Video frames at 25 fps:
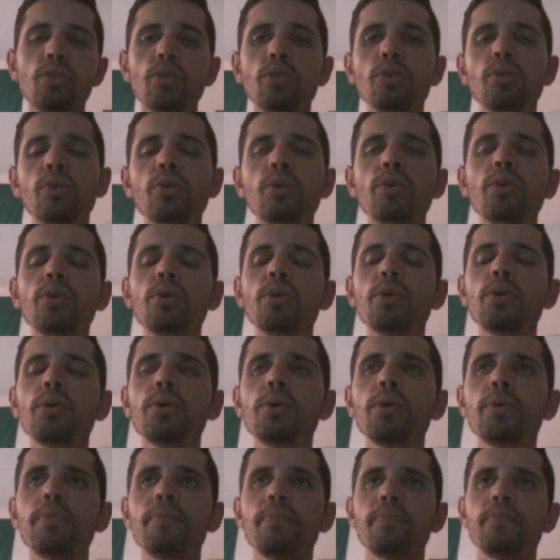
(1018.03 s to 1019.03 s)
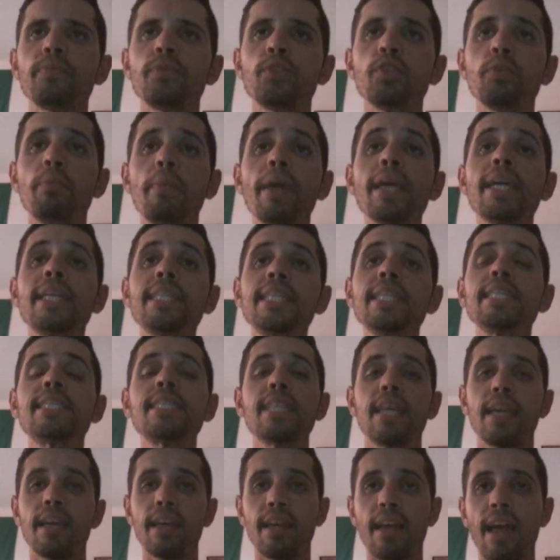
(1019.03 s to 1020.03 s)
to make
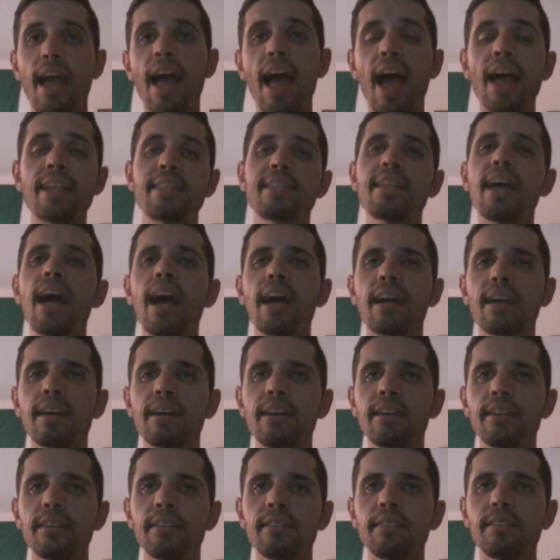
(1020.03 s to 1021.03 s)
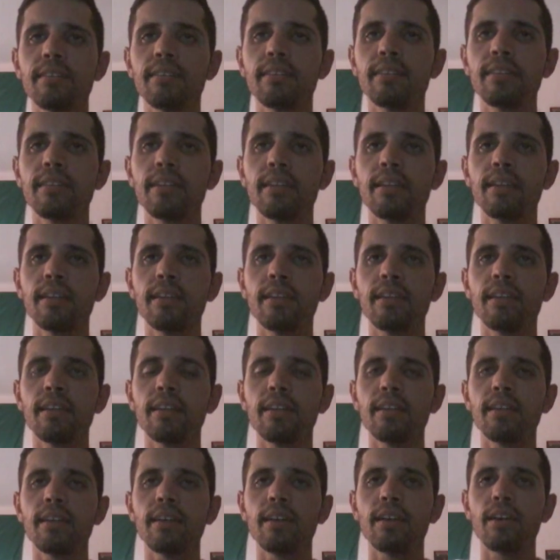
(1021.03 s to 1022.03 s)
this attack.
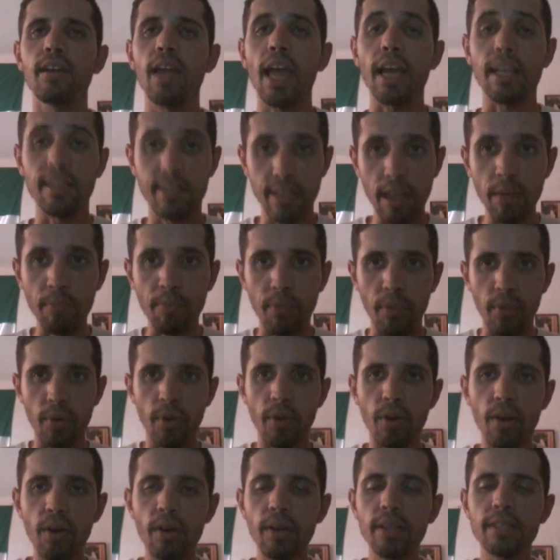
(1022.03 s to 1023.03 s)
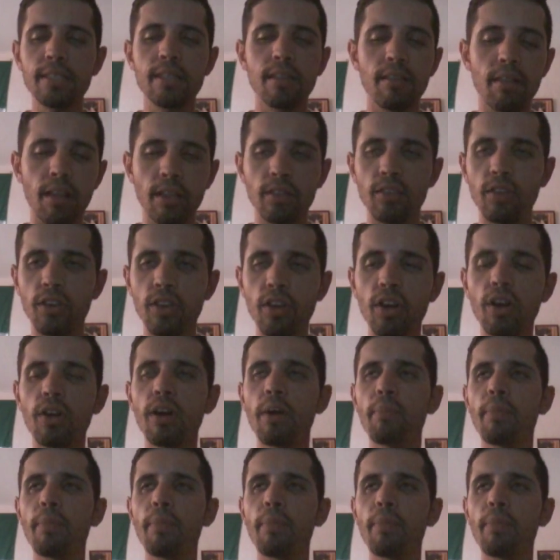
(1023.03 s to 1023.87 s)
Example, no, I don't know